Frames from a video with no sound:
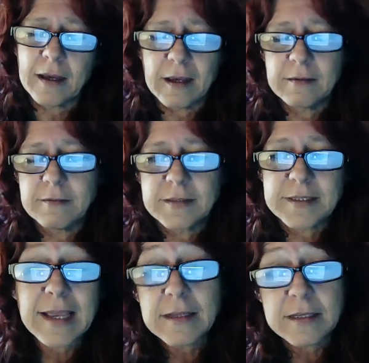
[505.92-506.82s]

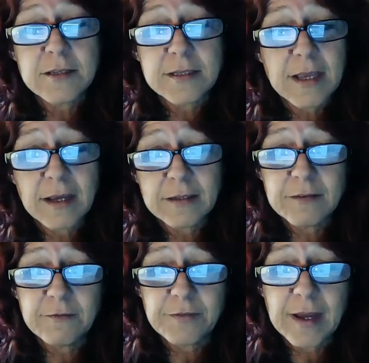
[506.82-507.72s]
sadly to say, I
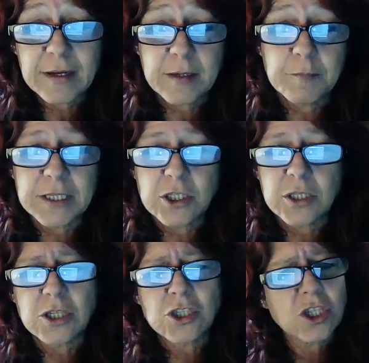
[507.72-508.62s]
didn't find him much
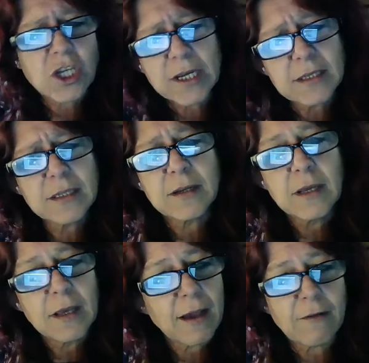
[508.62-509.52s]
in the church.
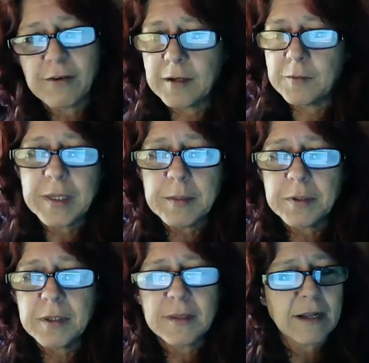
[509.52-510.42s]
I found
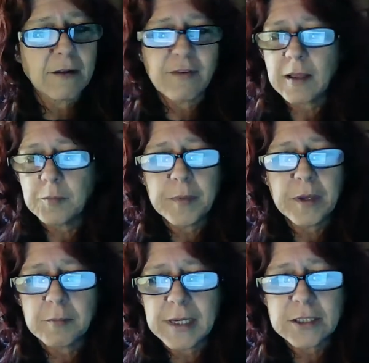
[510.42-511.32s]
people that have helped me
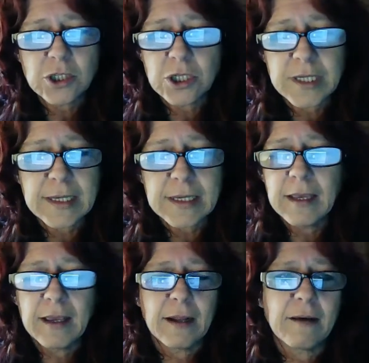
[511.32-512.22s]
on my journey,
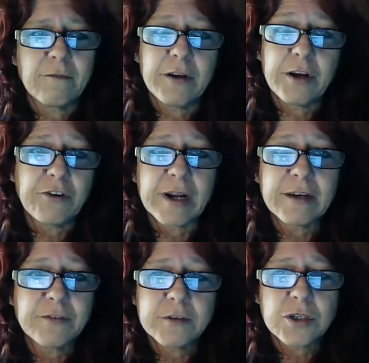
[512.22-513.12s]
and I'm very
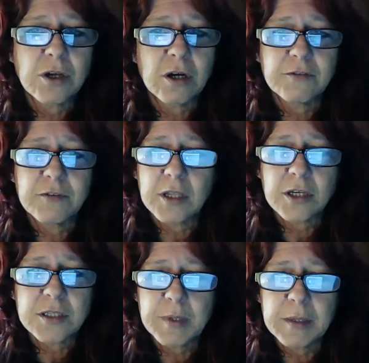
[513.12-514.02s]
grateful to God for
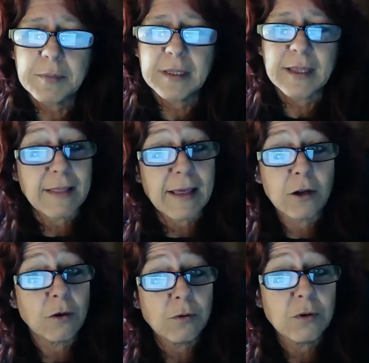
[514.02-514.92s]
those people, and they
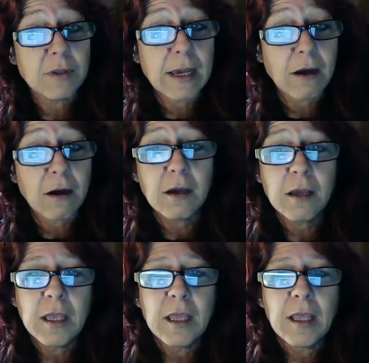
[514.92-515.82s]
know who they are.
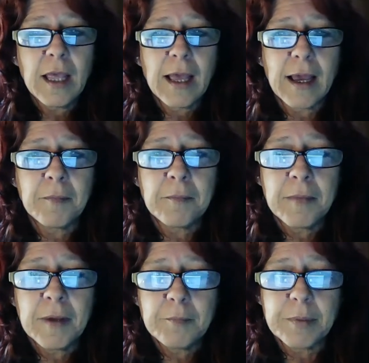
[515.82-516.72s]

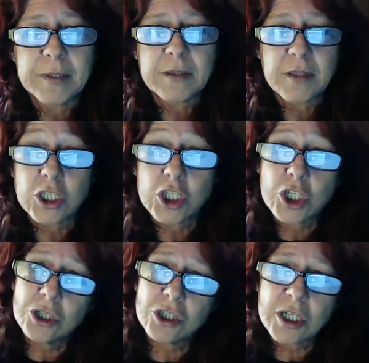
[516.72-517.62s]
But the
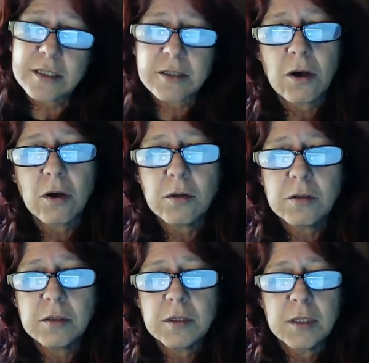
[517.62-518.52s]
church as a
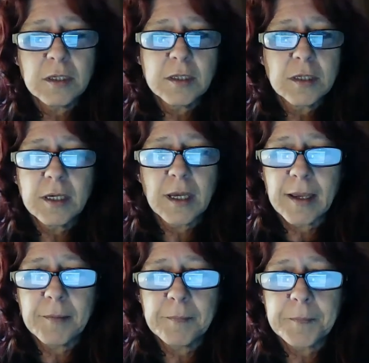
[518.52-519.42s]
whole,
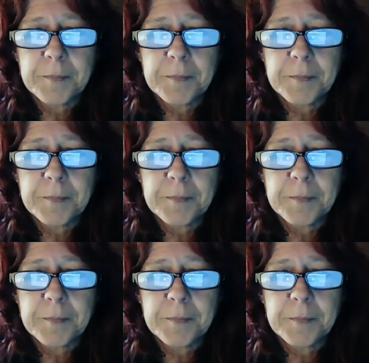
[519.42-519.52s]
they